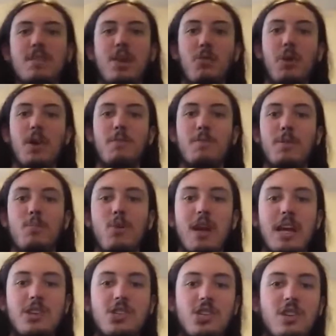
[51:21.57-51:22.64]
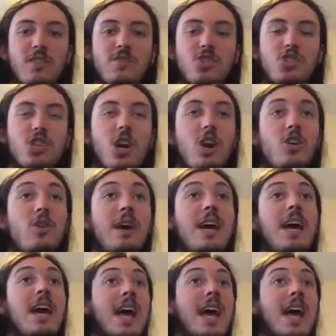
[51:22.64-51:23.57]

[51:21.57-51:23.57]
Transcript: but they want a bit more edgier of a show.